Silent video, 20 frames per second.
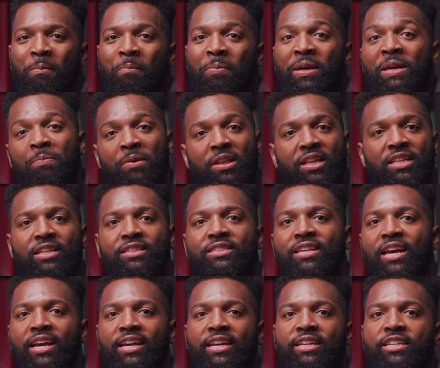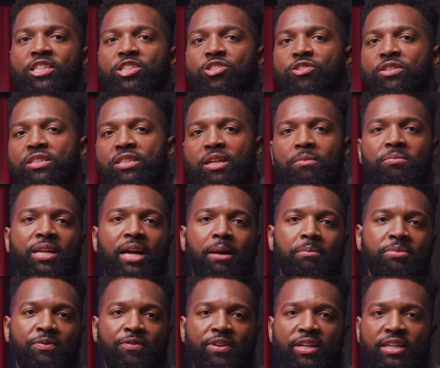People in the tech industry
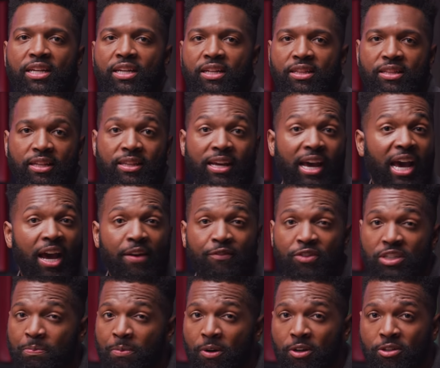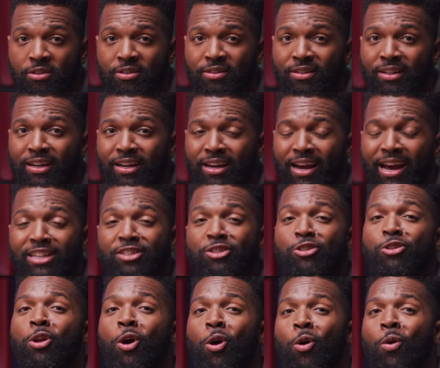sometimes forget that the average person has
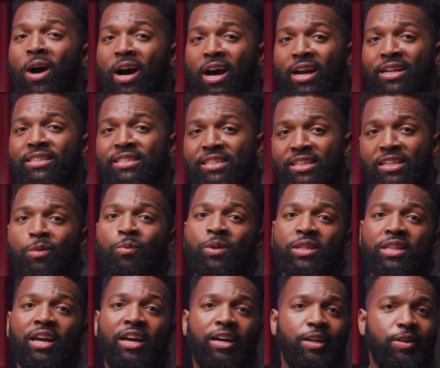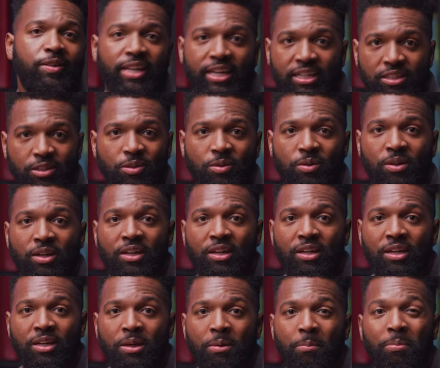no idea what the hell they do.
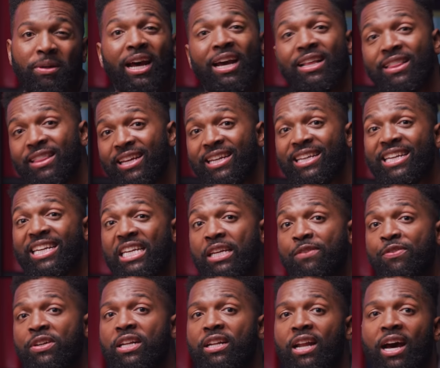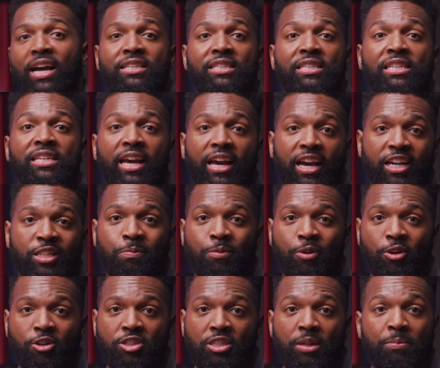But I think even an IT
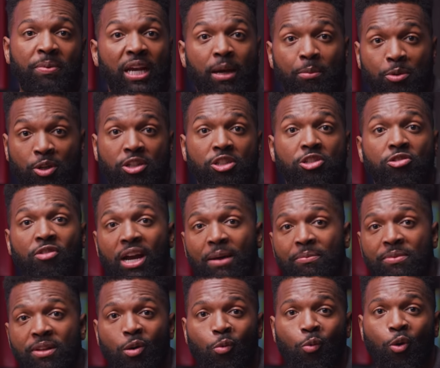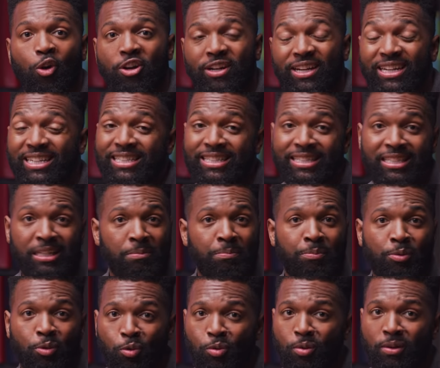expert should be able to describe their work in
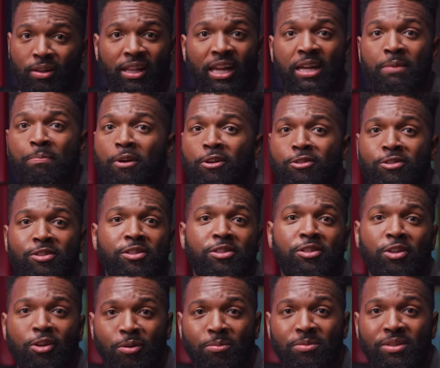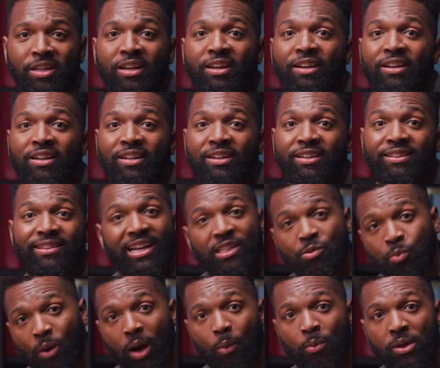simple layperson's terms.
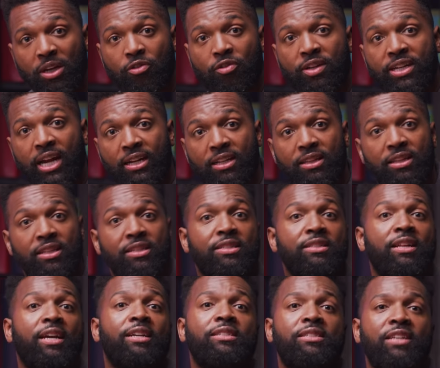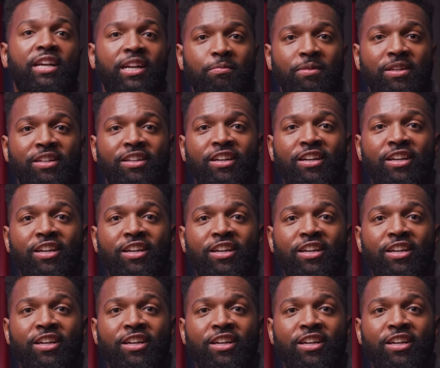That's why we created this next segment.